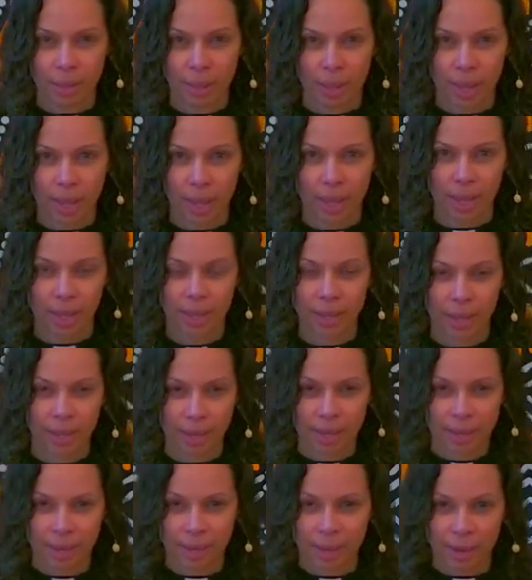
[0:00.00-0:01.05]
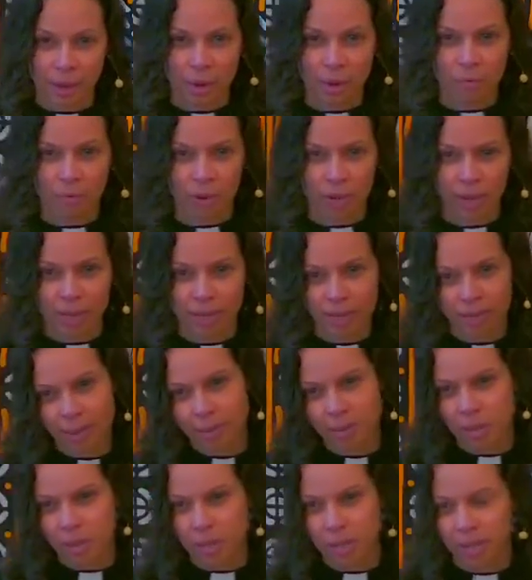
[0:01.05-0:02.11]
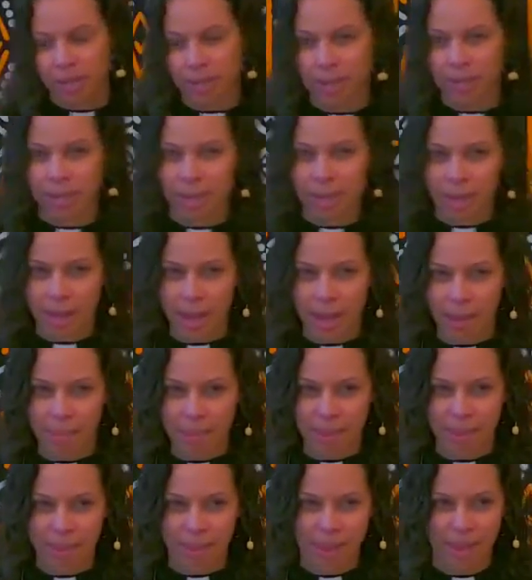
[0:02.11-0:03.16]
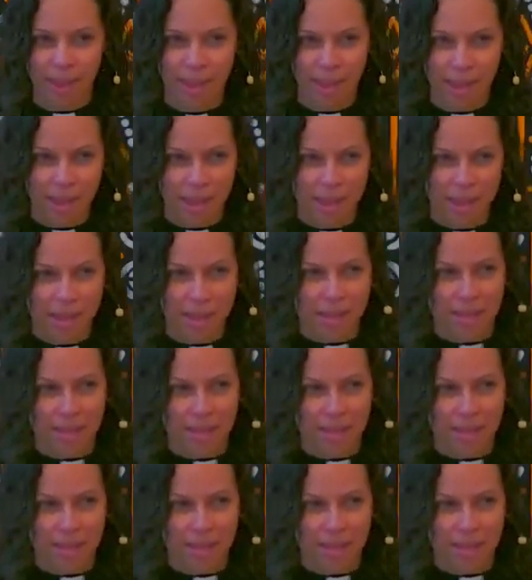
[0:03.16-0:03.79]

and then we're like, overconsumption, apathy,